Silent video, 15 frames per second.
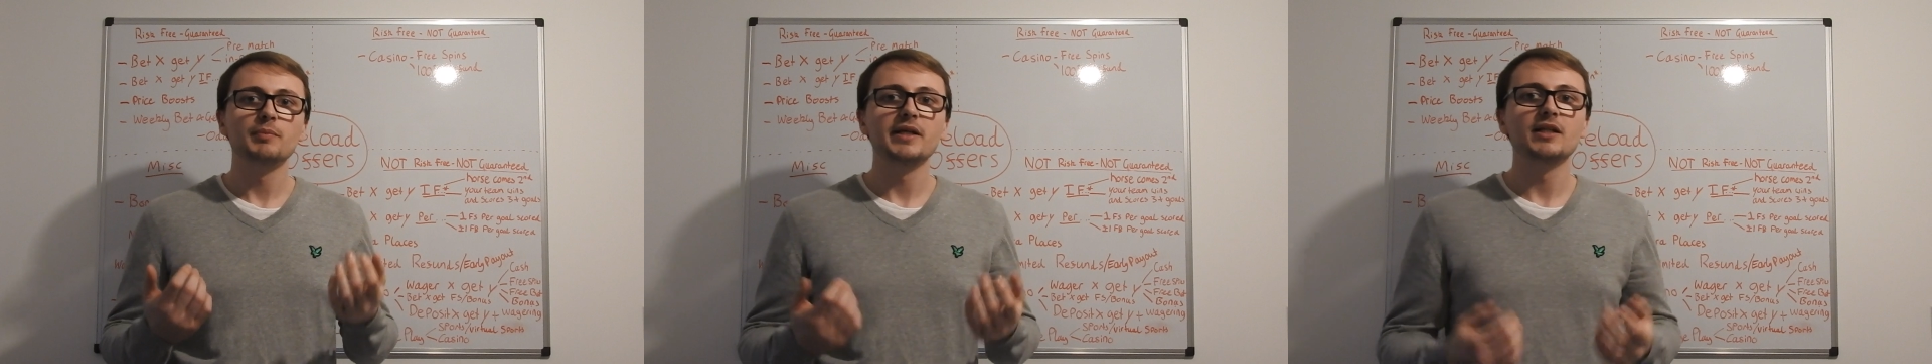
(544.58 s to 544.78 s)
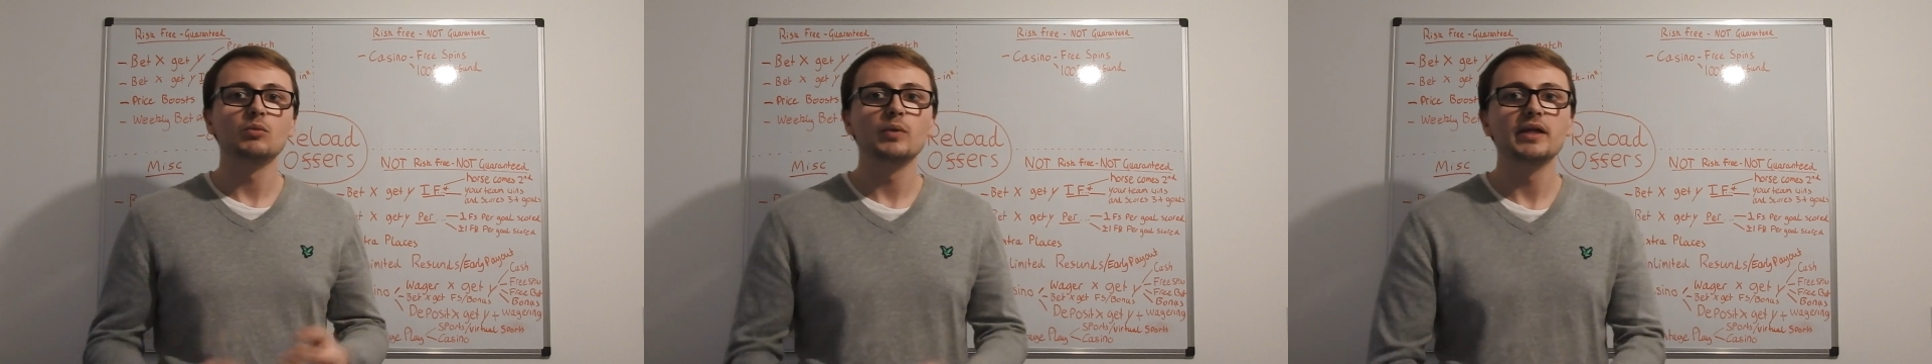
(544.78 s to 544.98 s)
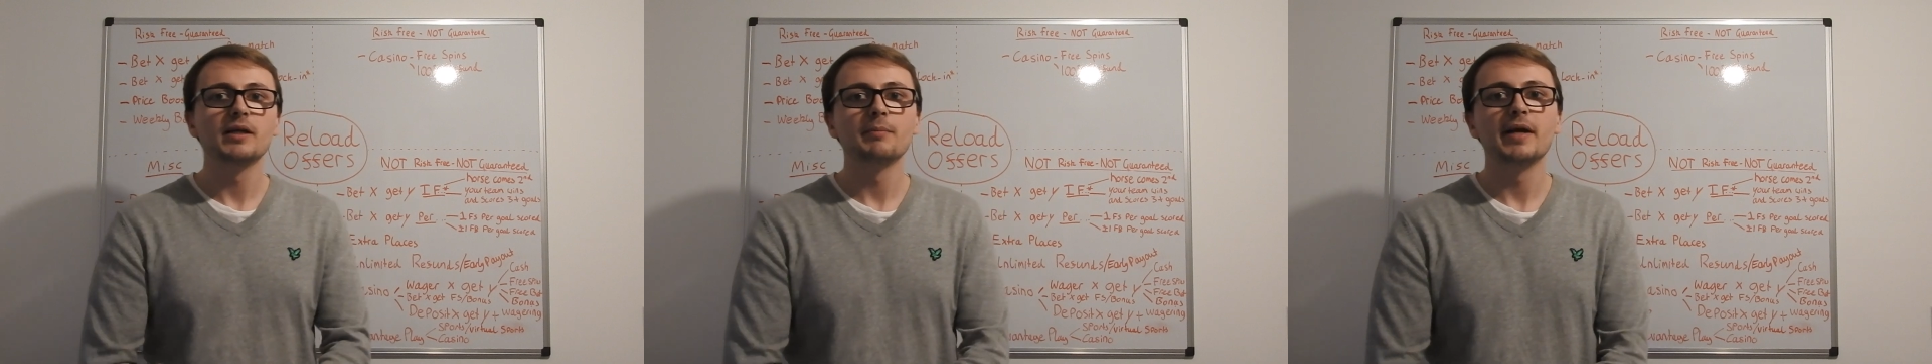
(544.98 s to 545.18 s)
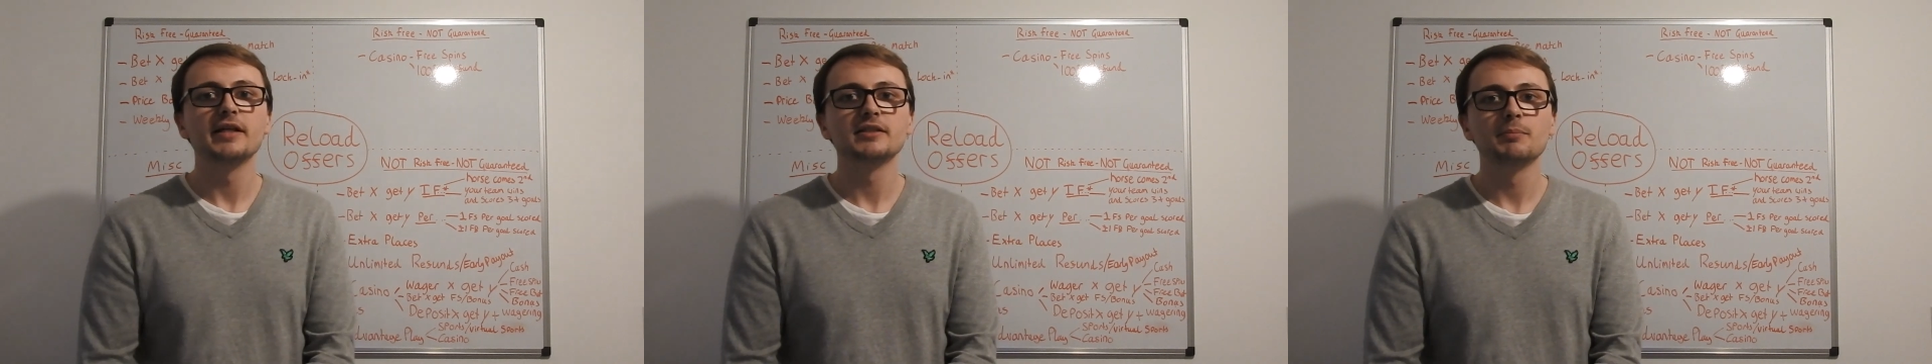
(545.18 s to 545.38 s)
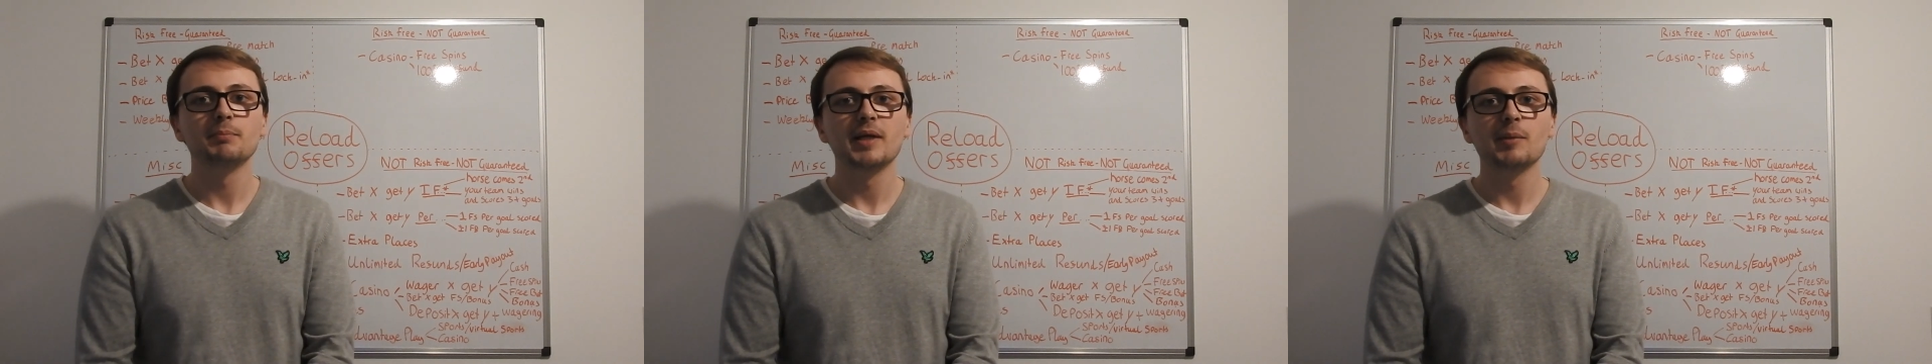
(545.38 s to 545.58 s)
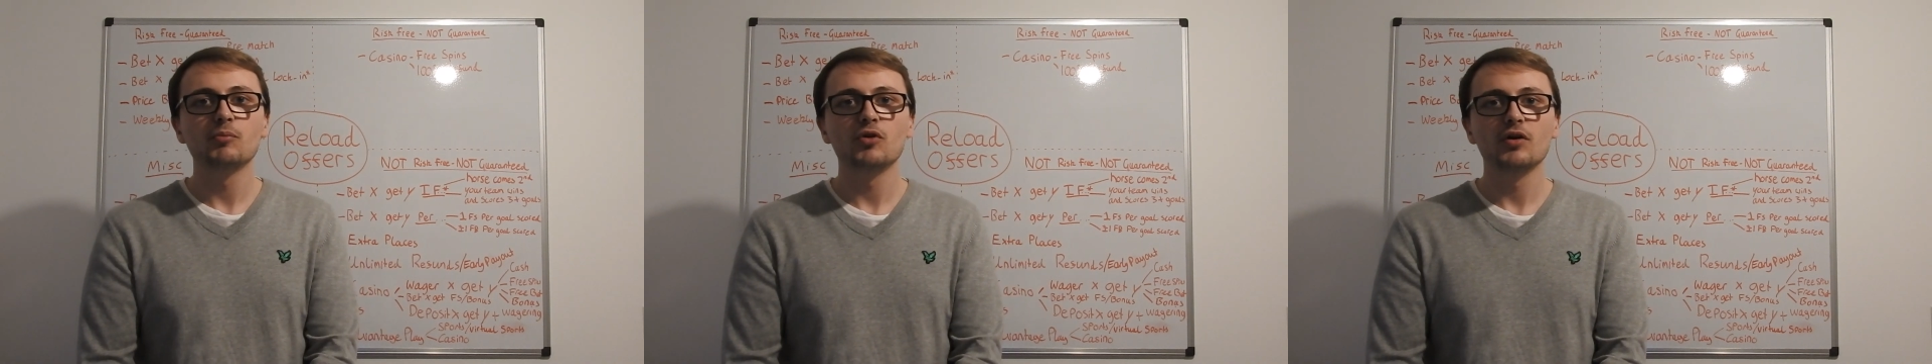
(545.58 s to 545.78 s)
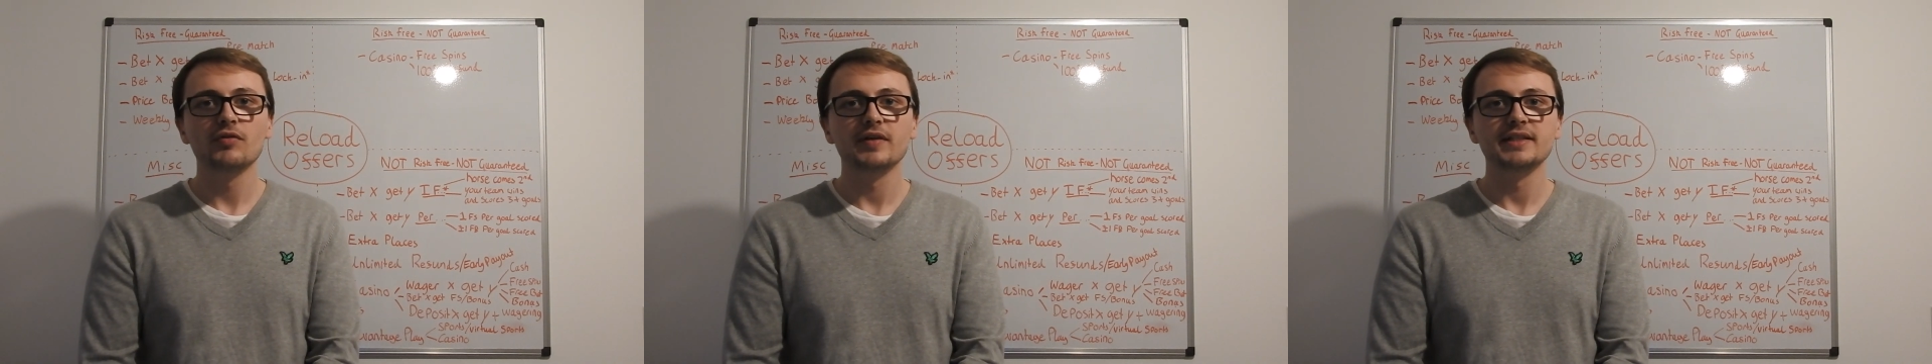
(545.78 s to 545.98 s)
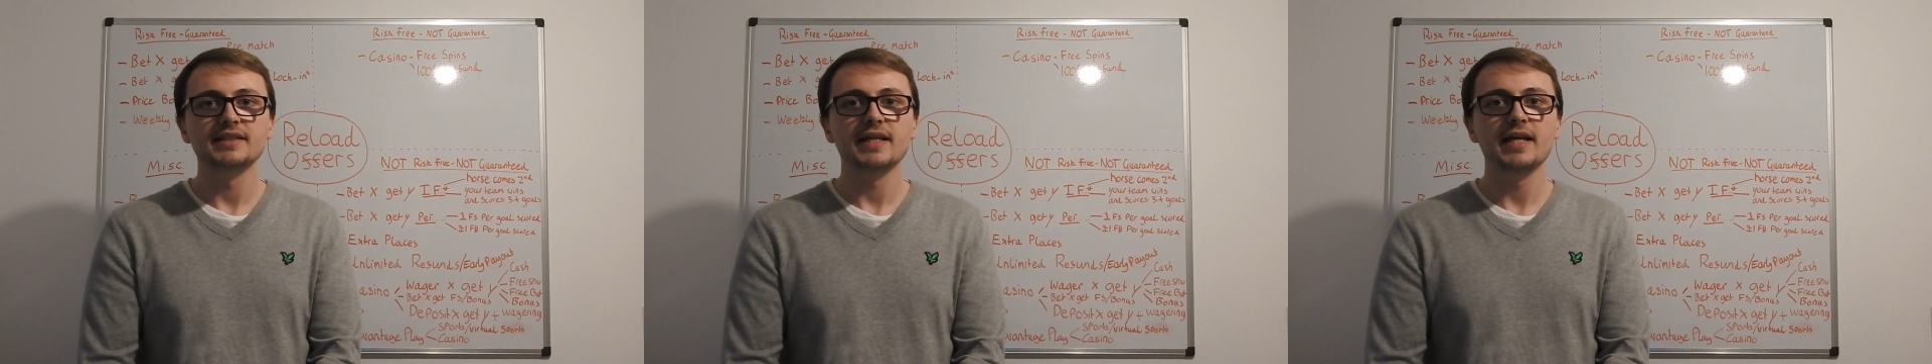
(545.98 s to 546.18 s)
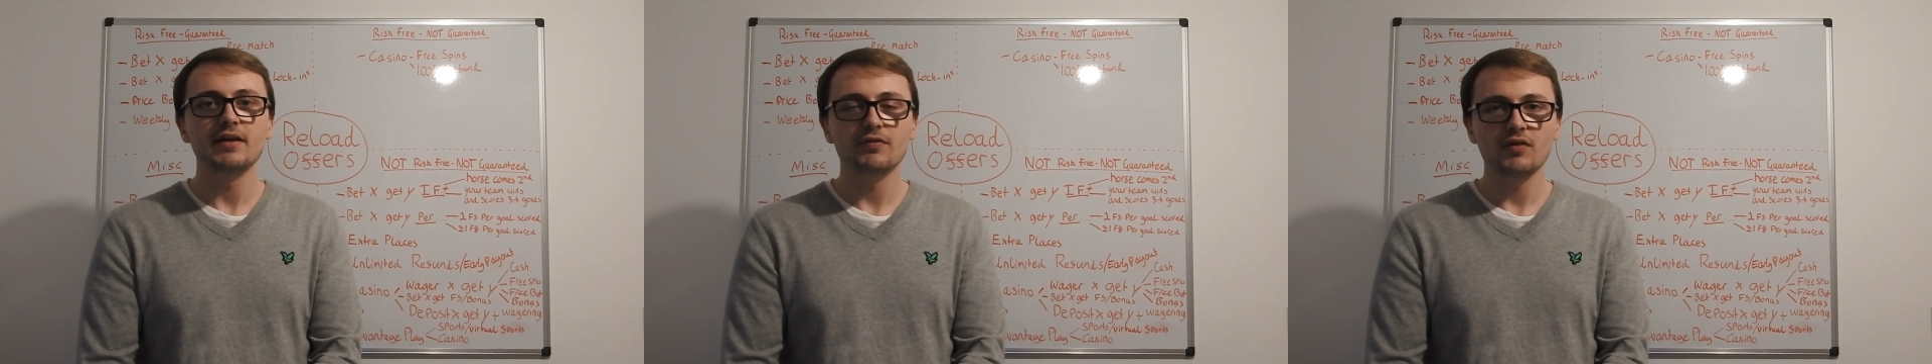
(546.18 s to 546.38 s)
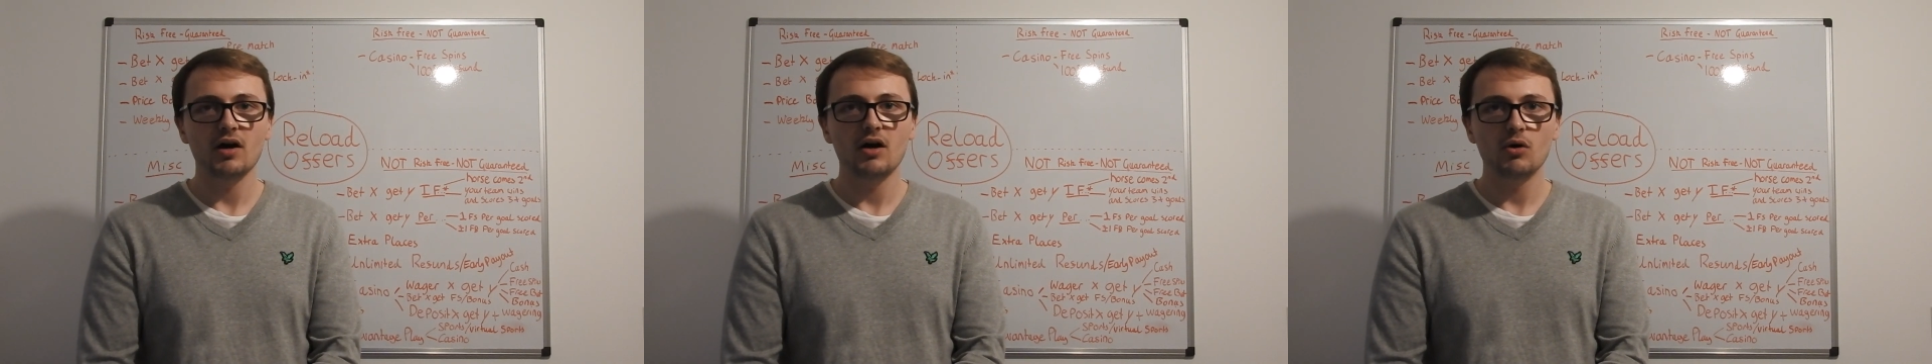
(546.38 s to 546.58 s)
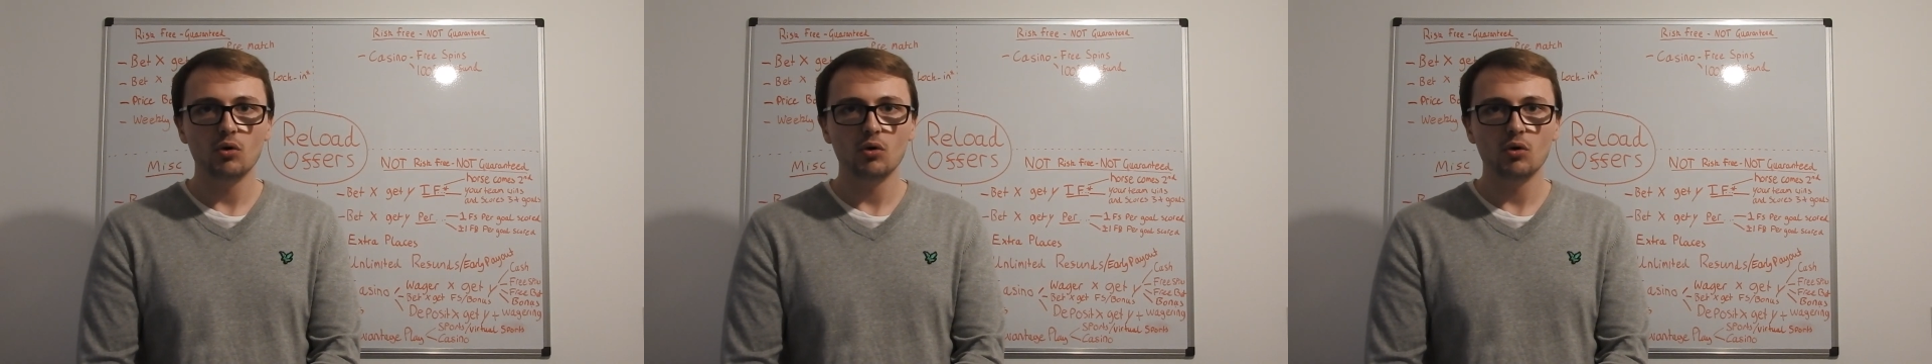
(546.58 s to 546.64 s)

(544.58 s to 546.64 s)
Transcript: mean that we can make some big profits if our